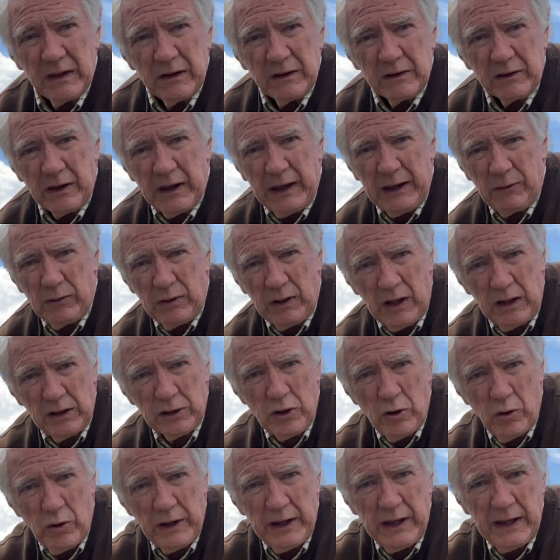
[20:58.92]
Okay, well, I'll
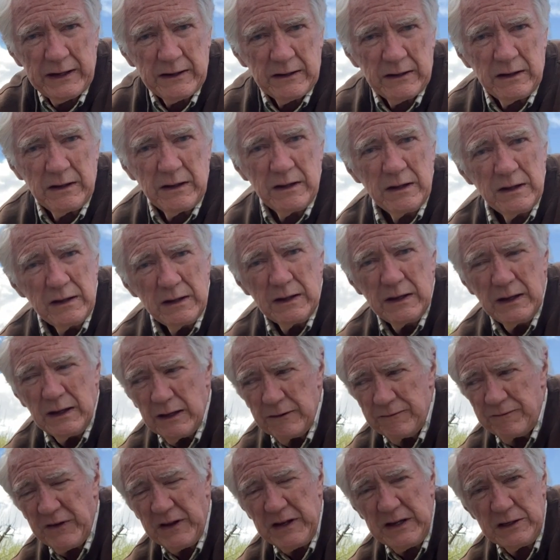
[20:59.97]
go ahead and
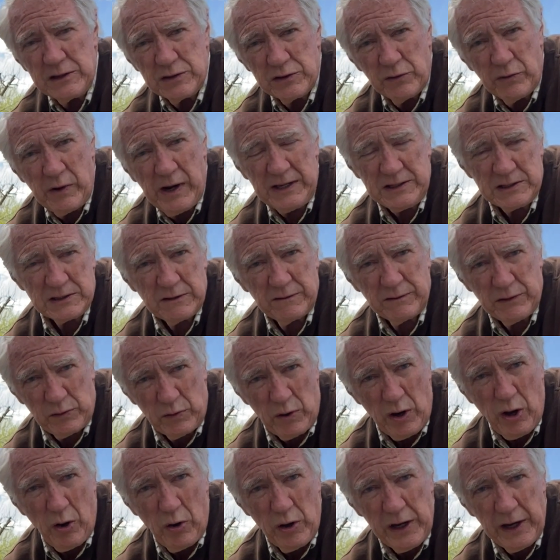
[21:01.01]
finish the rest of the
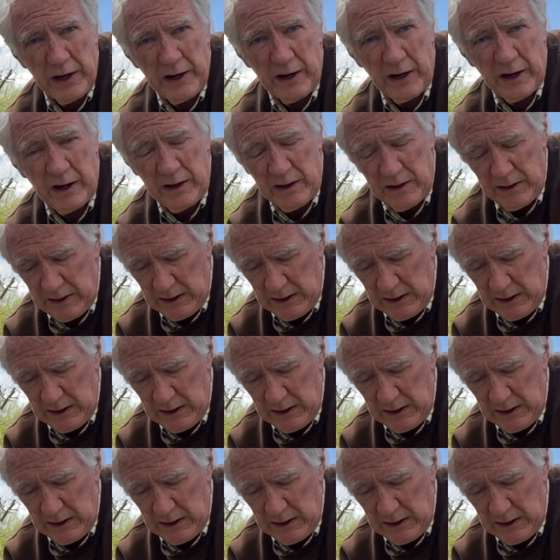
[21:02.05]
row here.